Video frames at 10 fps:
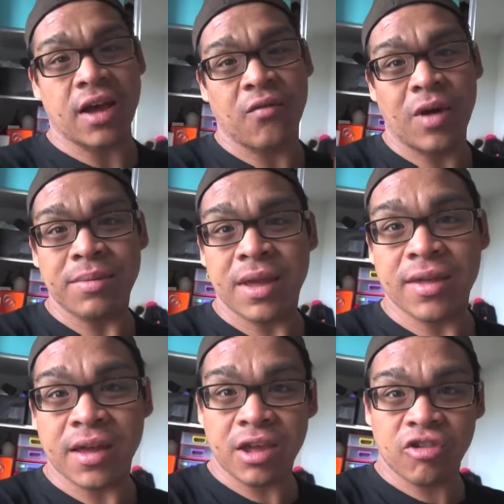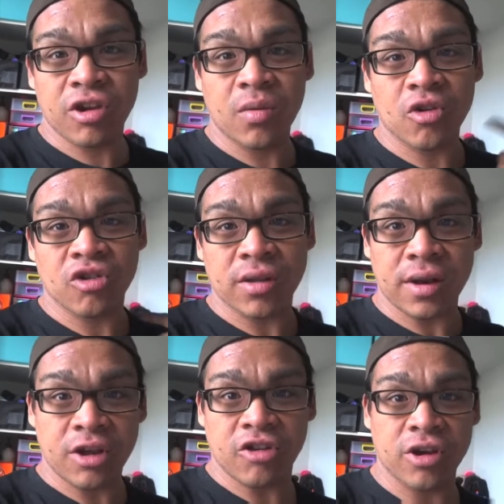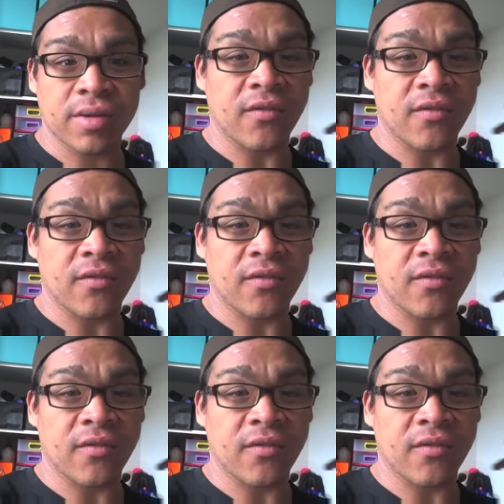have wiped down the kitchen, washed the dishes,